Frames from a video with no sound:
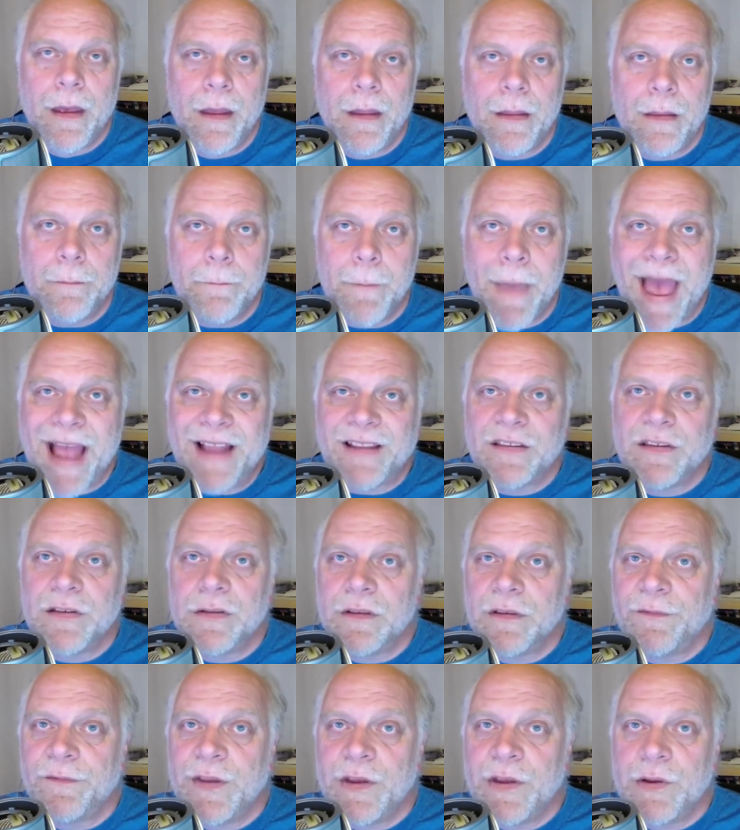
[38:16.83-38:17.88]
Mac to
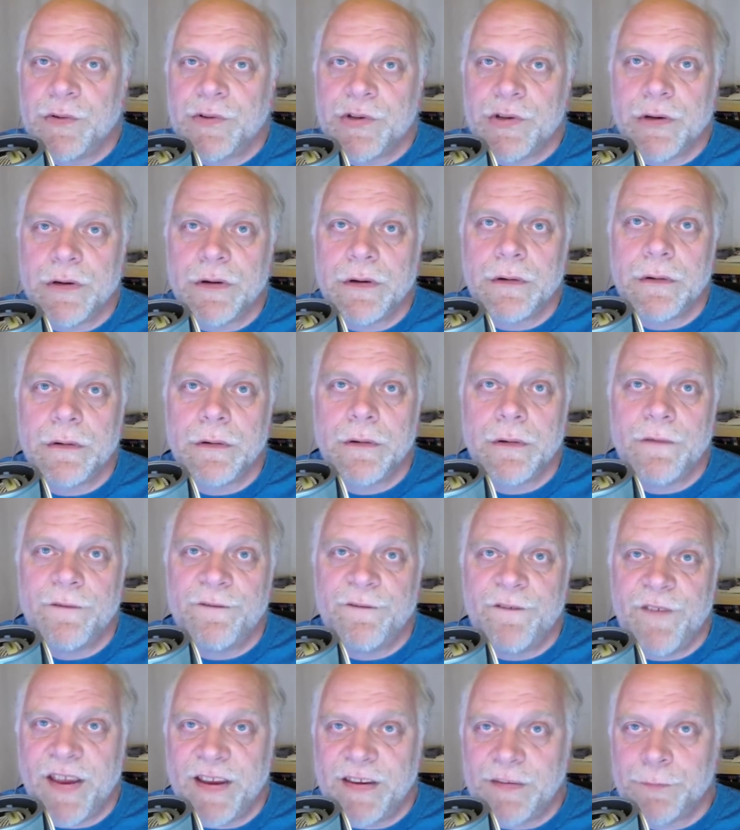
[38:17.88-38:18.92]
the Future
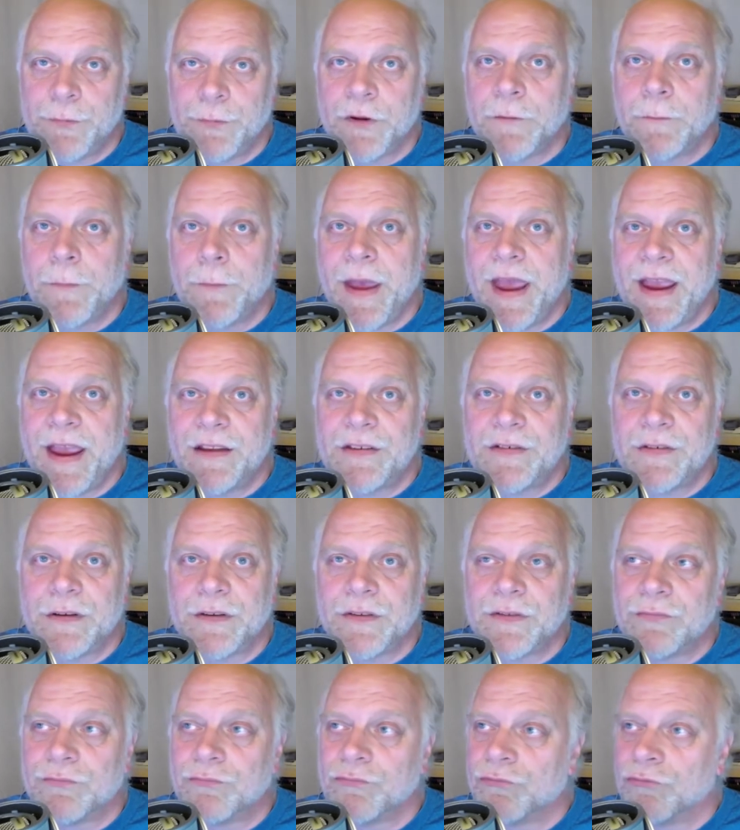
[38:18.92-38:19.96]
Facebook page.
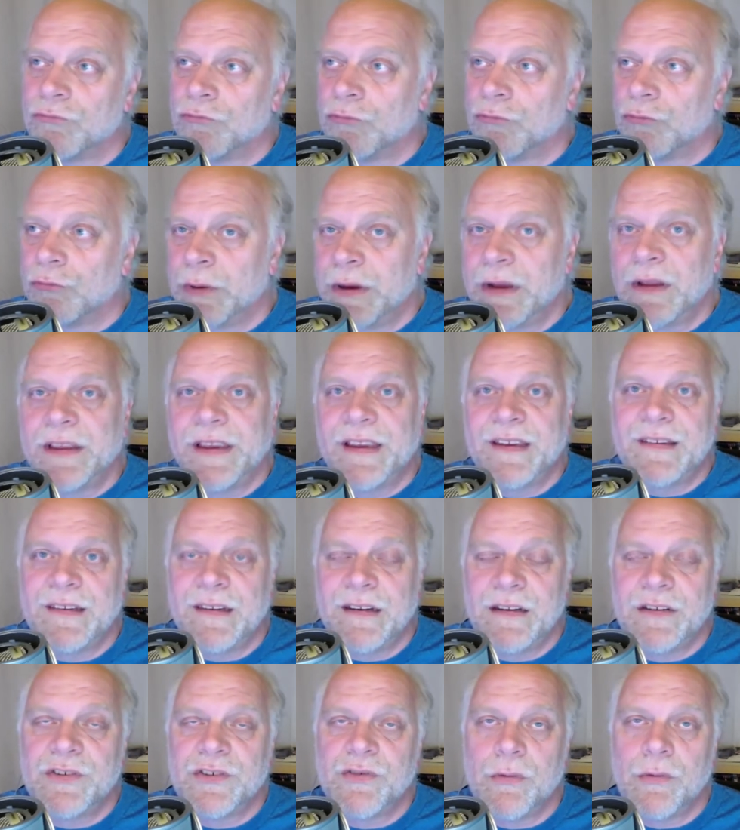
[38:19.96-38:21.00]
It's real easy
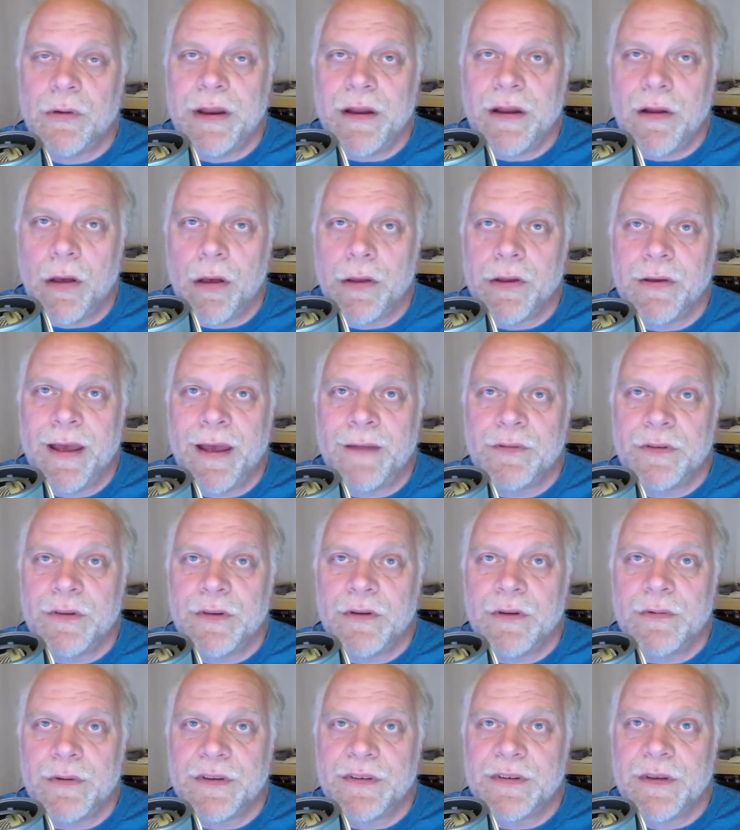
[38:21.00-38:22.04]
to join. All you have to
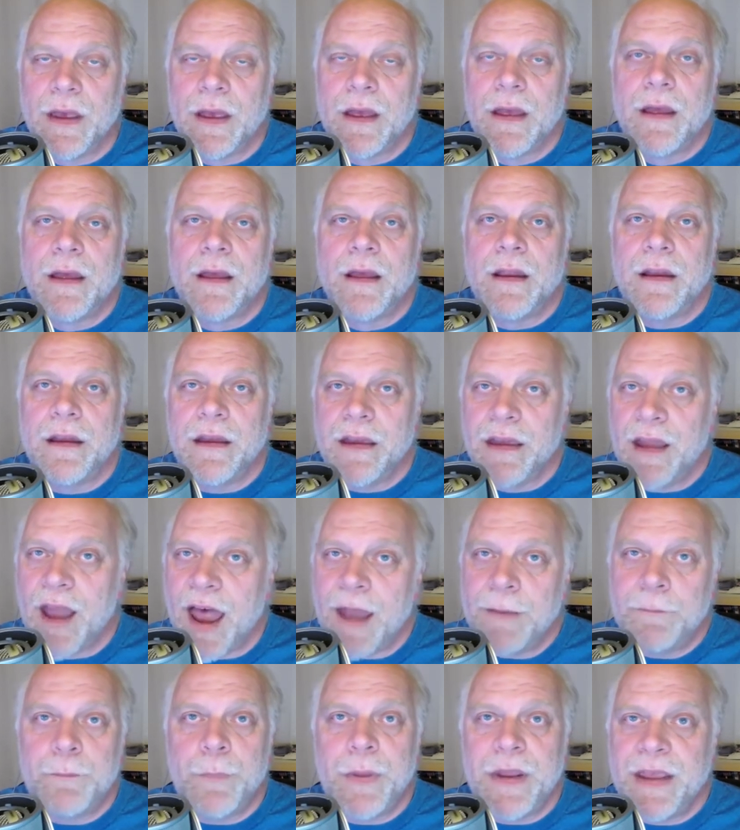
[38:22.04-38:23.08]
do is not
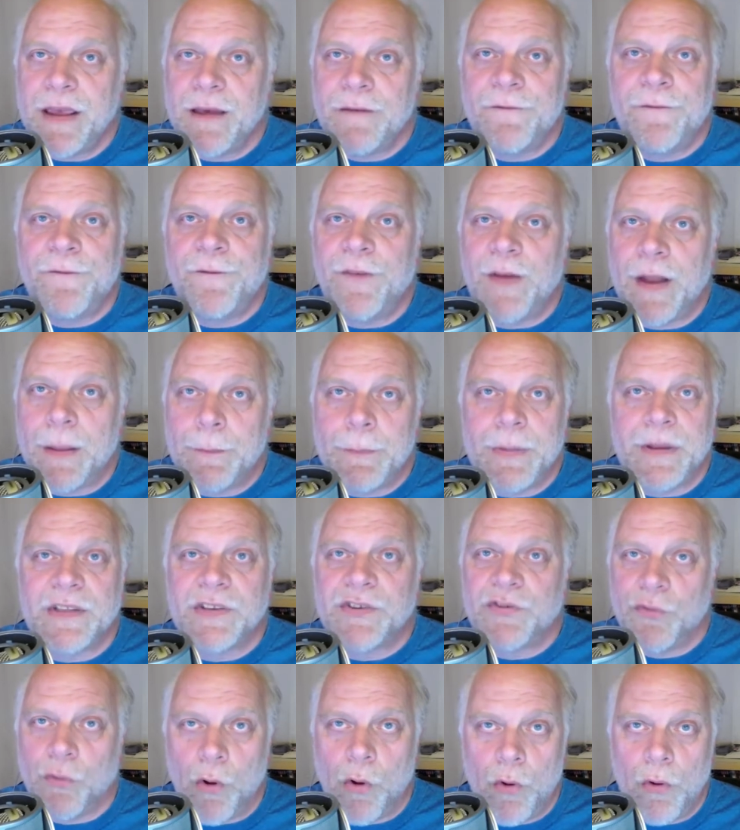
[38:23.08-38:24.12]
be a flippin'
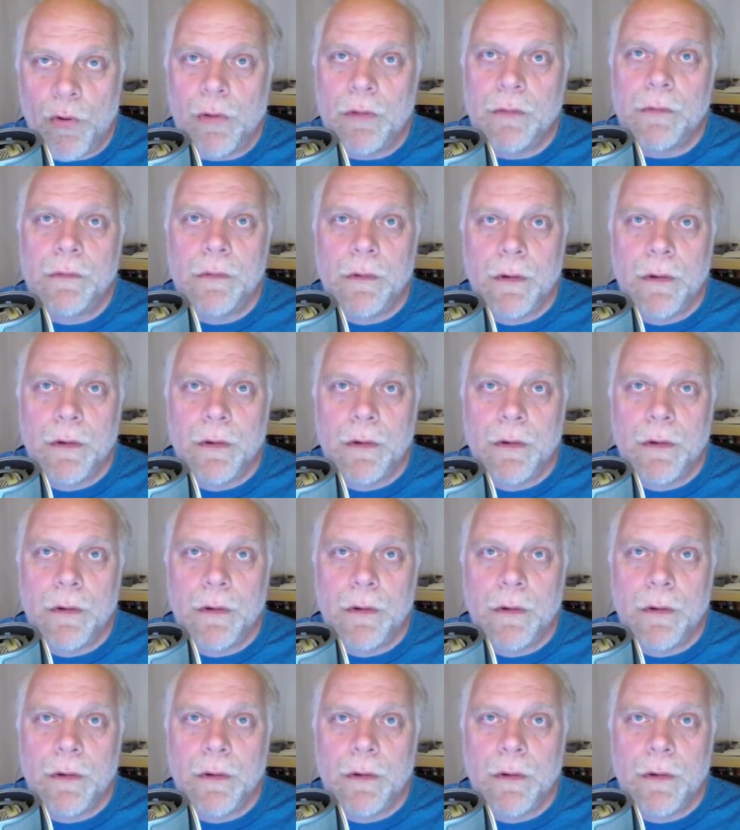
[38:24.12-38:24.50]
troll.